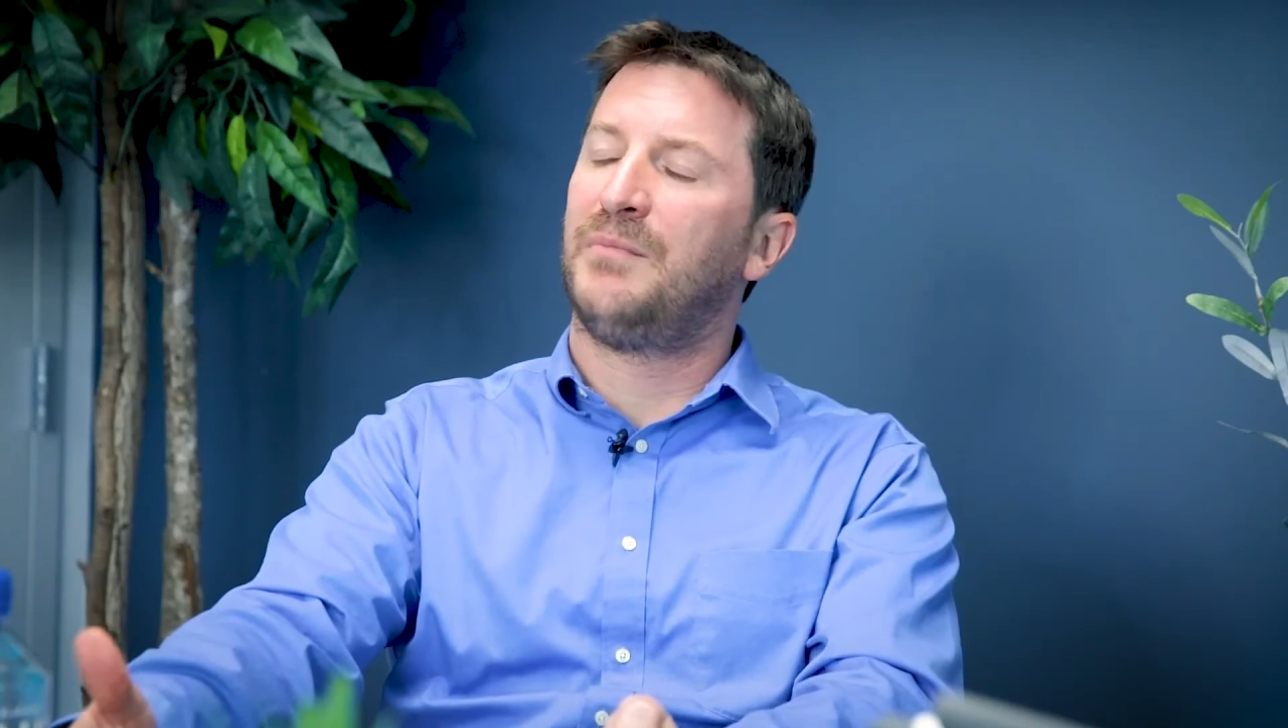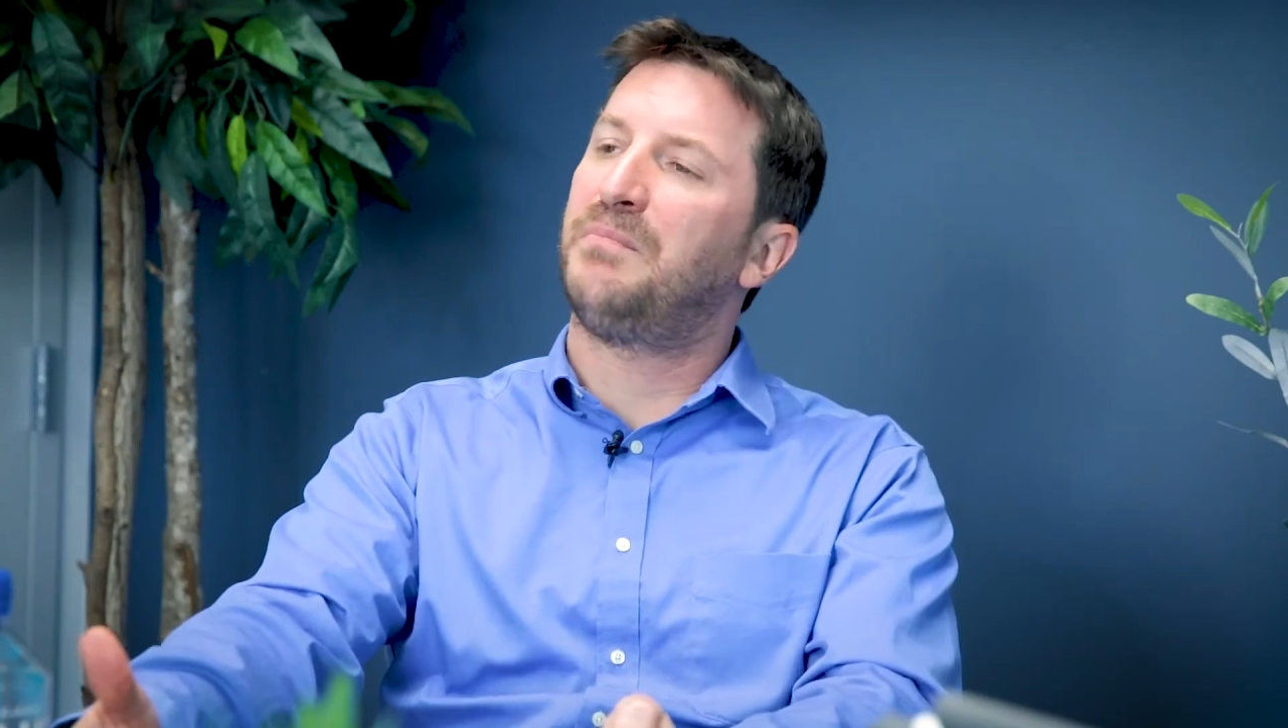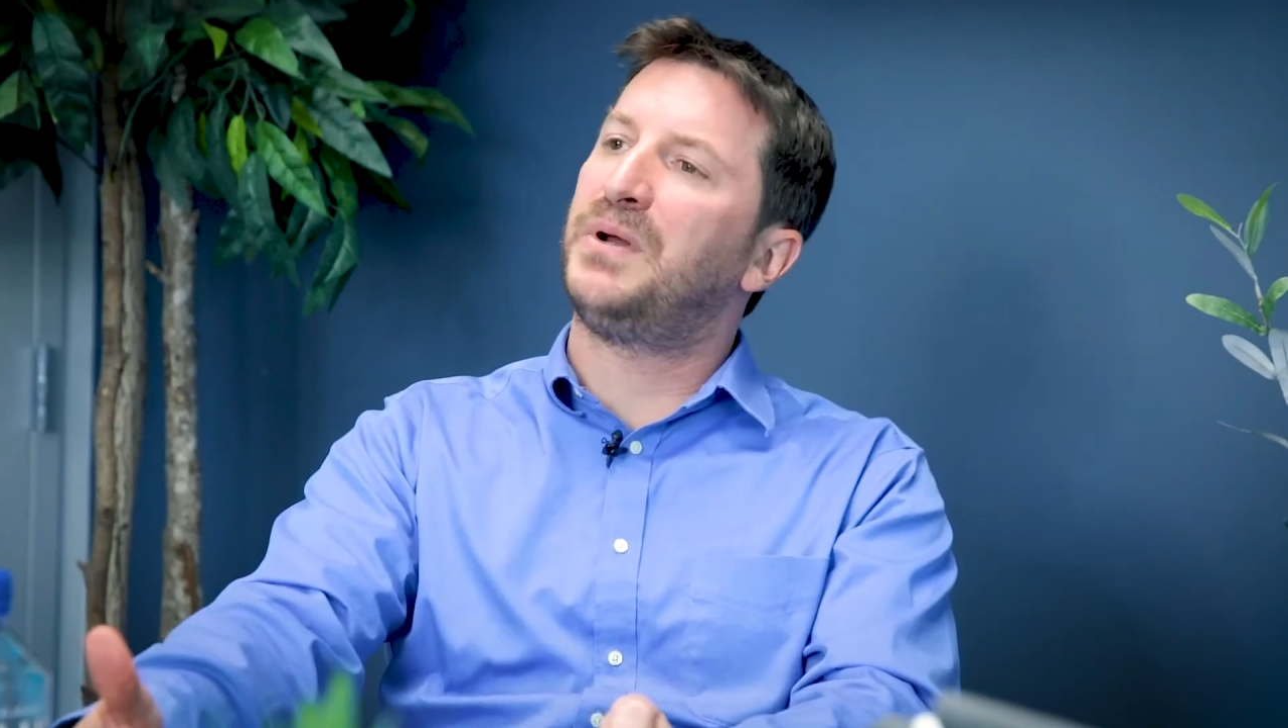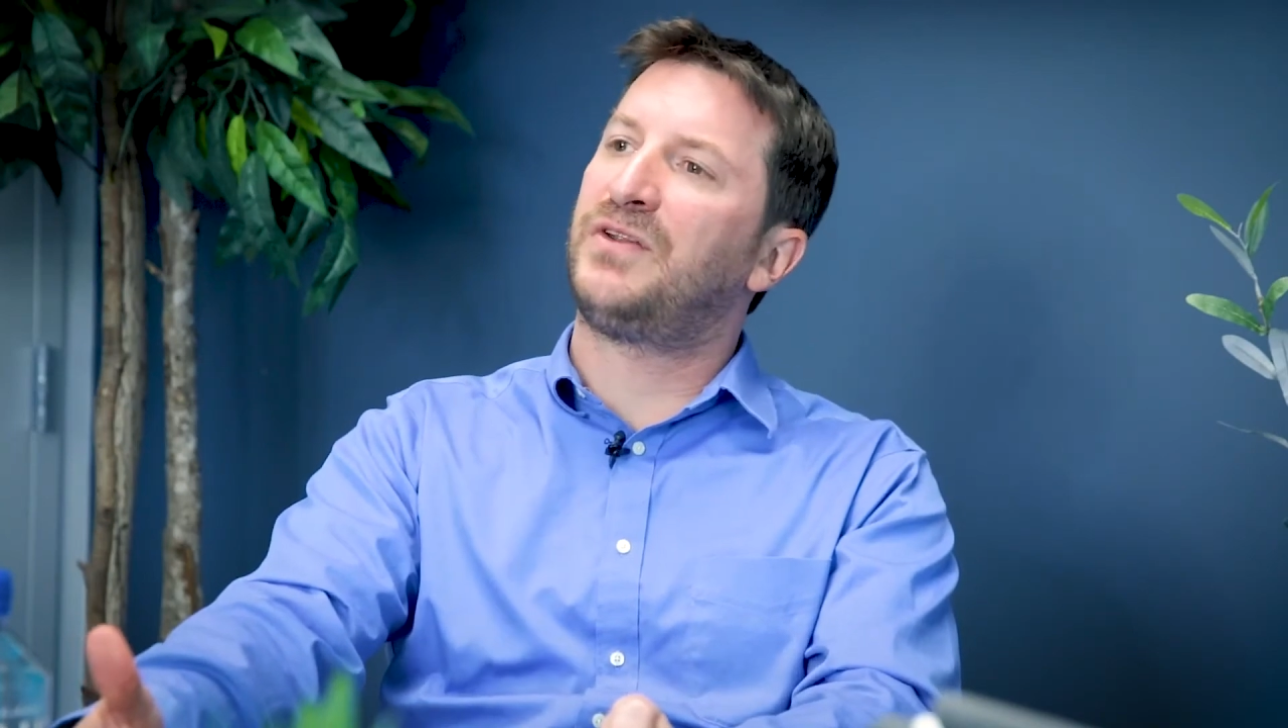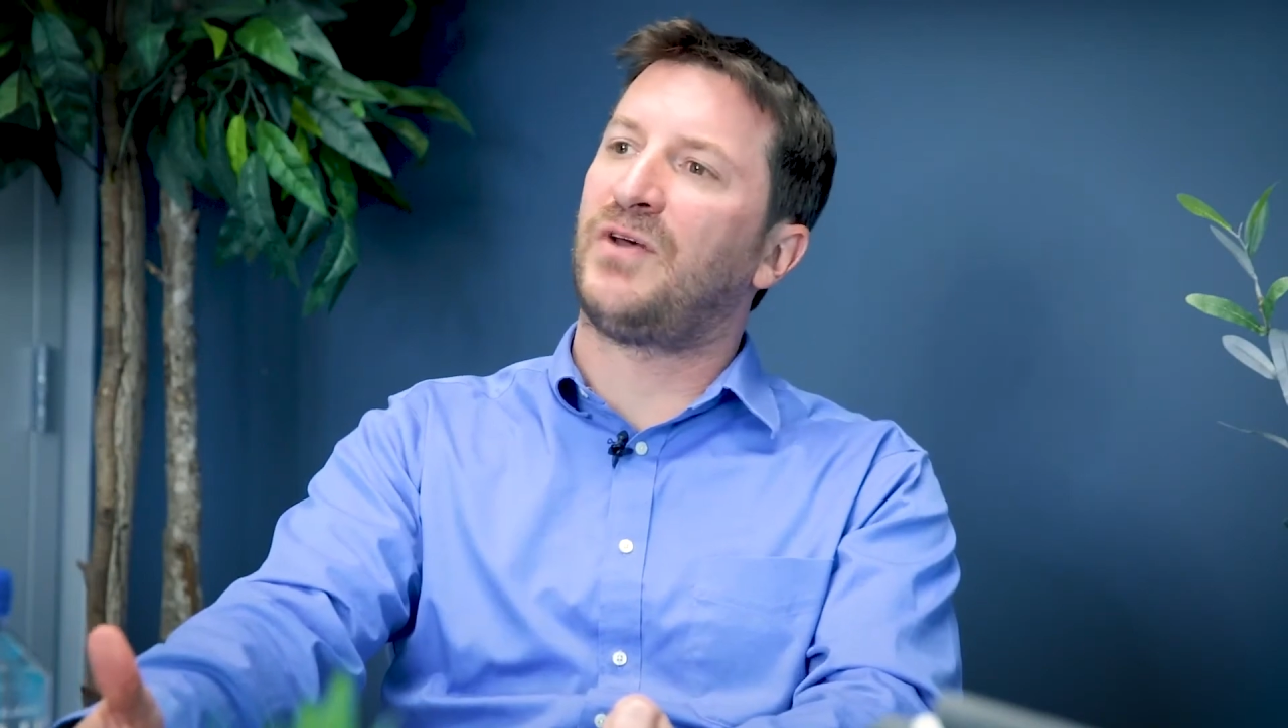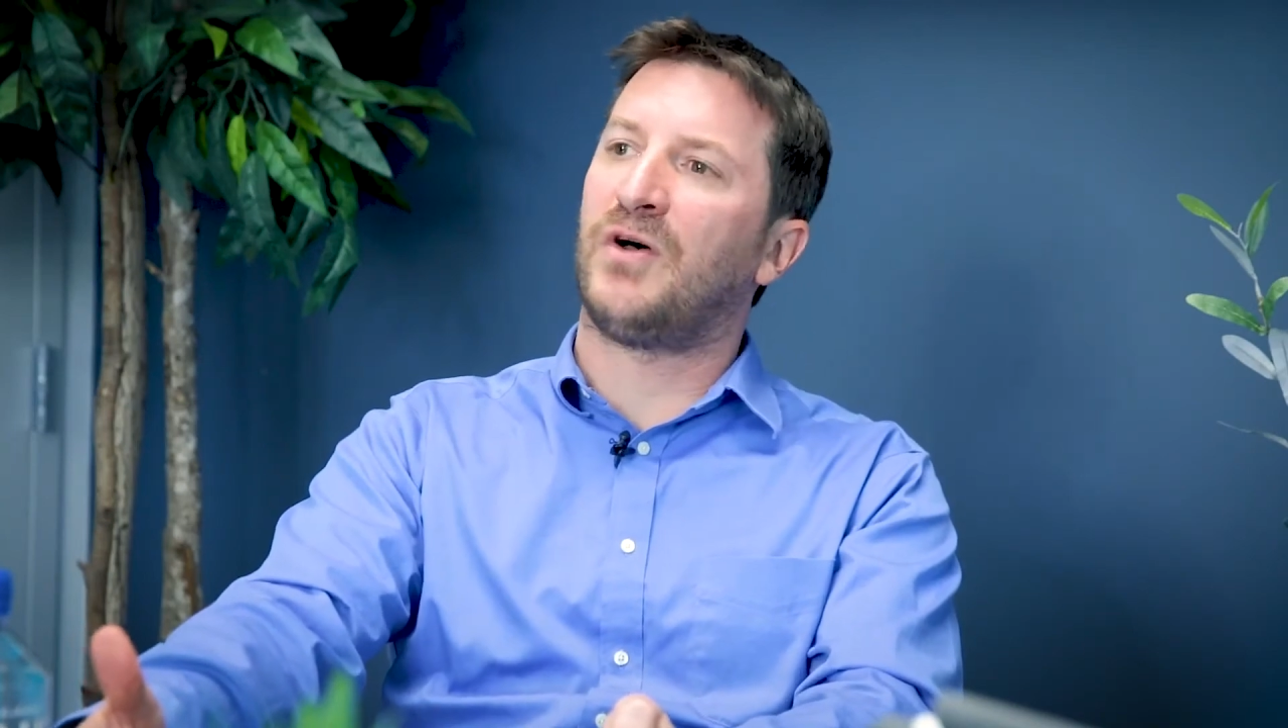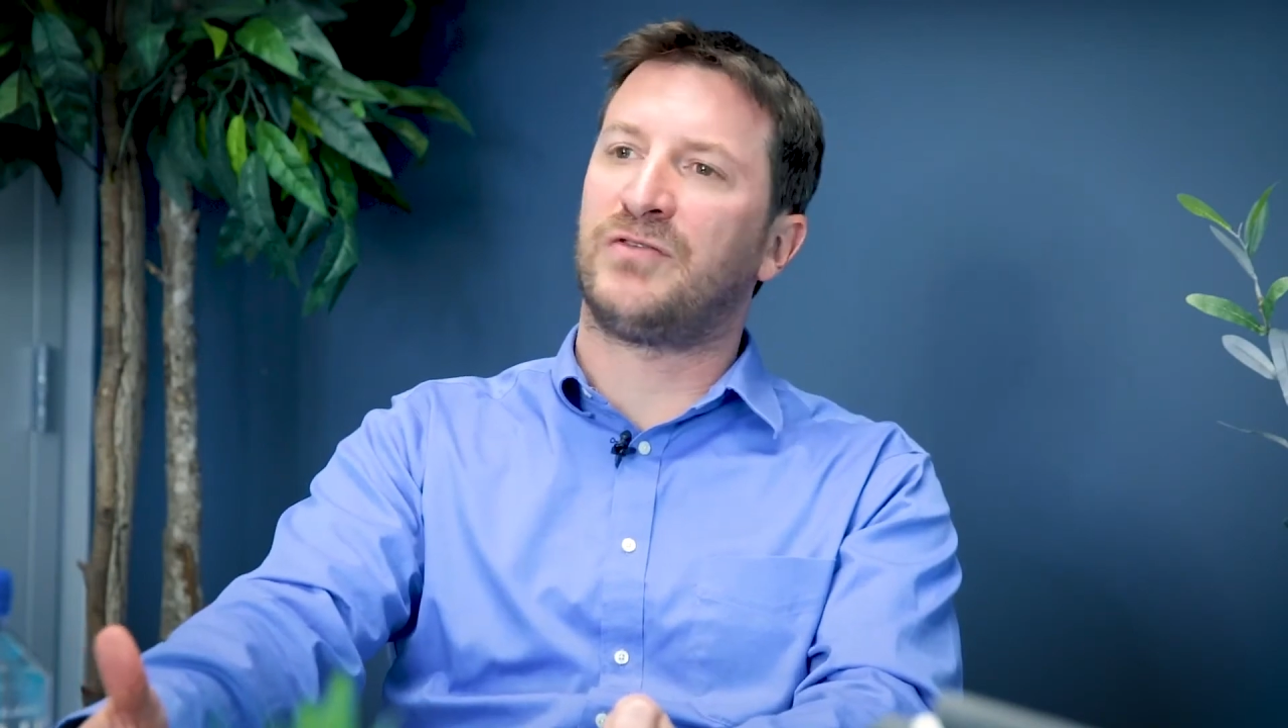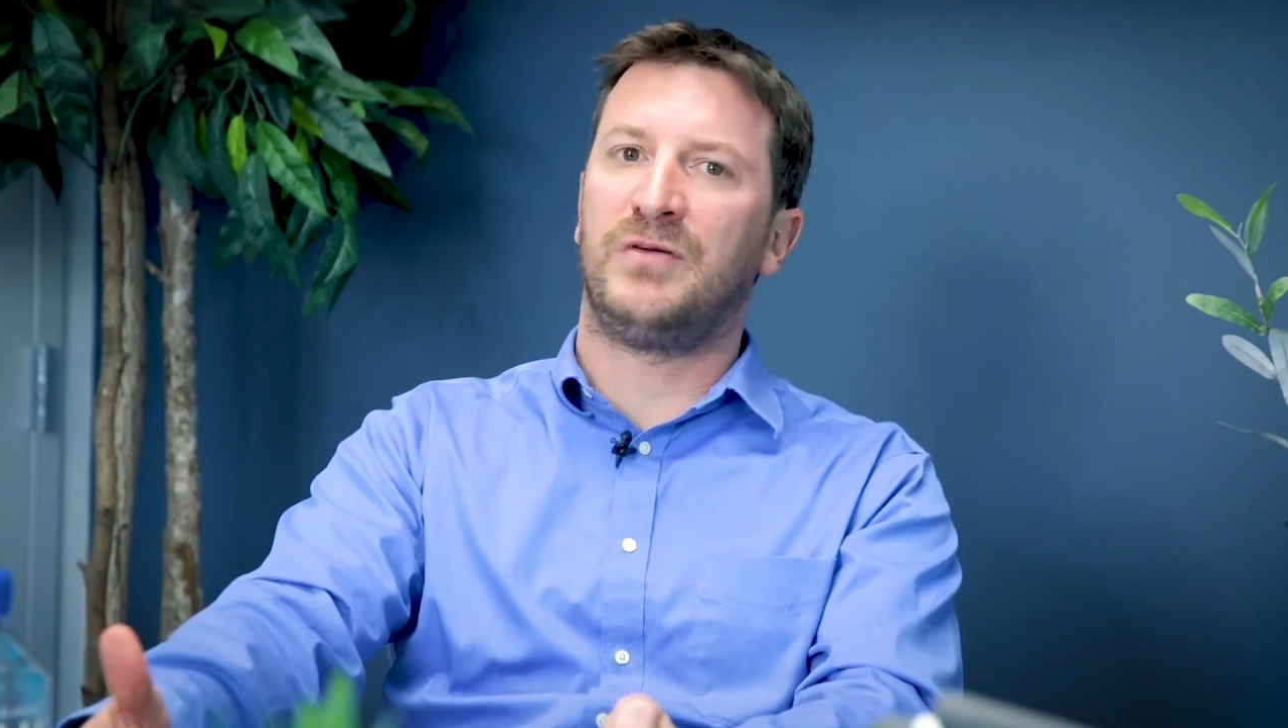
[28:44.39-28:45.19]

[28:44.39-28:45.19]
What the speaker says: but it's also